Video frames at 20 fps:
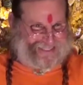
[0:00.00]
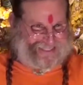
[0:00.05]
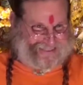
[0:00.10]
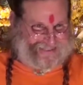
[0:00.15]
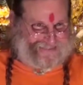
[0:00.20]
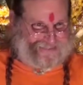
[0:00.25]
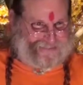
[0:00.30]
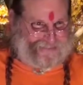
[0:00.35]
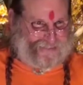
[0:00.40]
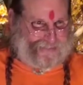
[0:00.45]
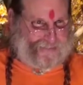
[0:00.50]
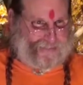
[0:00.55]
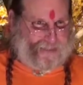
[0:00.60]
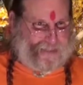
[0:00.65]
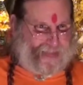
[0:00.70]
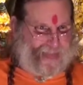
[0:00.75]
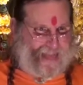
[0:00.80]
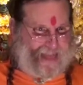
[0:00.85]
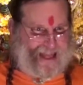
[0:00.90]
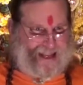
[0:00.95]
We have a
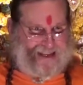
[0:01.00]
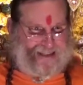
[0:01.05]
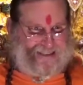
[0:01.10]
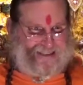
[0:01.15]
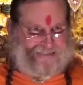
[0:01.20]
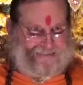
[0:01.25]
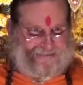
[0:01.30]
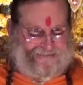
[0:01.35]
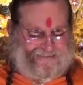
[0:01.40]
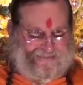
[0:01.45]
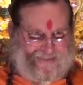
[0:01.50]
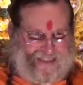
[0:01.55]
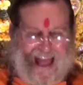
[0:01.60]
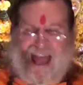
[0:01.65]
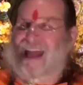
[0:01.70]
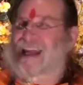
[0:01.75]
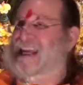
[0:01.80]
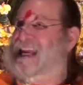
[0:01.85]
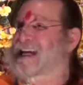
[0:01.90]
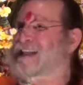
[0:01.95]
question from Sadhana
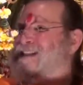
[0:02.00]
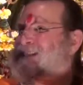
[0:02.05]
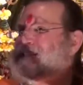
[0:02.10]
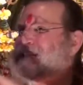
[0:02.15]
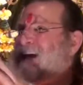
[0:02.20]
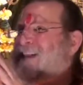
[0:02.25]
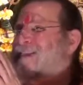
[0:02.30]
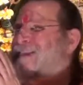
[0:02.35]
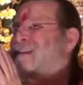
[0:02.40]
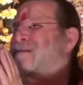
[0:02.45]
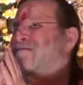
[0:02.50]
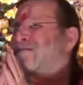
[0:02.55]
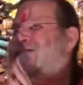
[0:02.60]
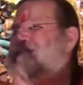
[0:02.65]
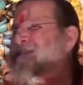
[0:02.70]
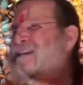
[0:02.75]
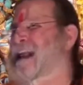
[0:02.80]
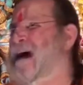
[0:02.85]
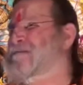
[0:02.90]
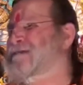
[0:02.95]
Shakti. Yes, Sadhana,
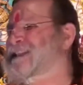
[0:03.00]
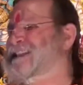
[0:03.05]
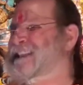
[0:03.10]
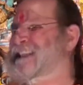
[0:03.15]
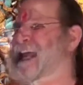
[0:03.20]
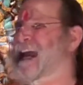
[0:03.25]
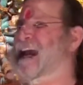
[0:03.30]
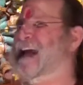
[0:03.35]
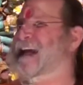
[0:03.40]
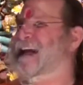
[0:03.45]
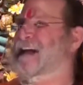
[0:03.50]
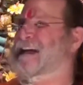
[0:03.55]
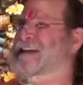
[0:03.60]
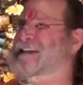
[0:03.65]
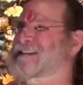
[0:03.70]
namaste.